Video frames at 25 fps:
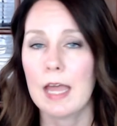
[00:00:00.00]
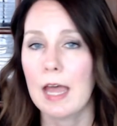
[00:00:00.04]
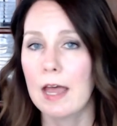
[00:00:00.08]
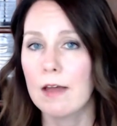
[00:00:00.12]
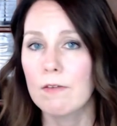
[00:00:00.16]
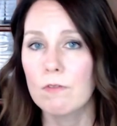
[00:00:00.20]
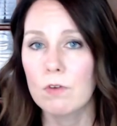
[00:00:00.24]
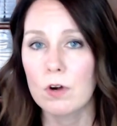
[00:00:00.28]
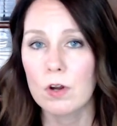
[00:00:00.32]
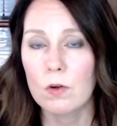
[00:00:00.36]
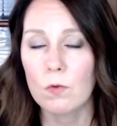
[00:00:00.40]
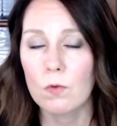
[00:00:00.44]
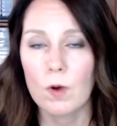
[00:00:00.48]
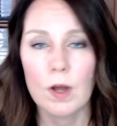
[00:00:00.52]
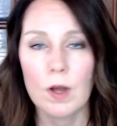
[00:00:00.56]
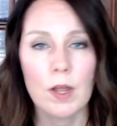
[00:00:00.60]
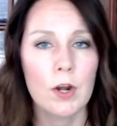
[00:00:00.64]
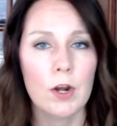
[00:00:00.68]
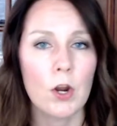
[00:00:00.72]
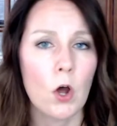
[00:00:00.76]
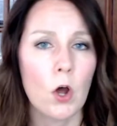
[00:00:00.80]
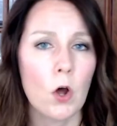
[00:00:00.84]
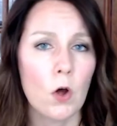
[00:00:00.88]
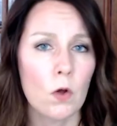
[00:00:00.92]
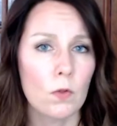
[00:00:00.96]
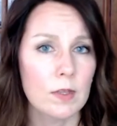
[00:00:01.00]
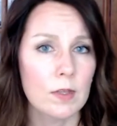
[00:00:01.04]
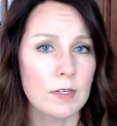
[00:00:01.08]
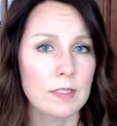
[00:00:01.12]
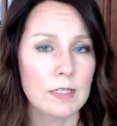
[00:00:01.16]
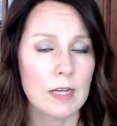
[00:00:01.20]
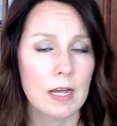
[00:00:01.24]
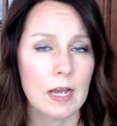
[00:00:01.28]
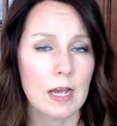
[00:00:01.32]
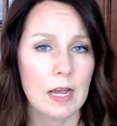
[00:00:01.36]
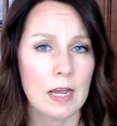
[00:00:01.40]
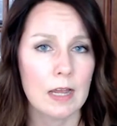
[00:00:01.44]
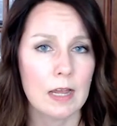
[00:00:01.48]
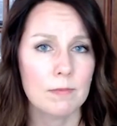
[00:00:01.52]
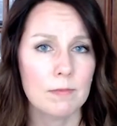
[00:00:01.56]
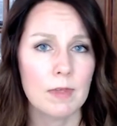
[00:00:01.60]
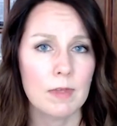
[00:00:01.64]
everyone all the time.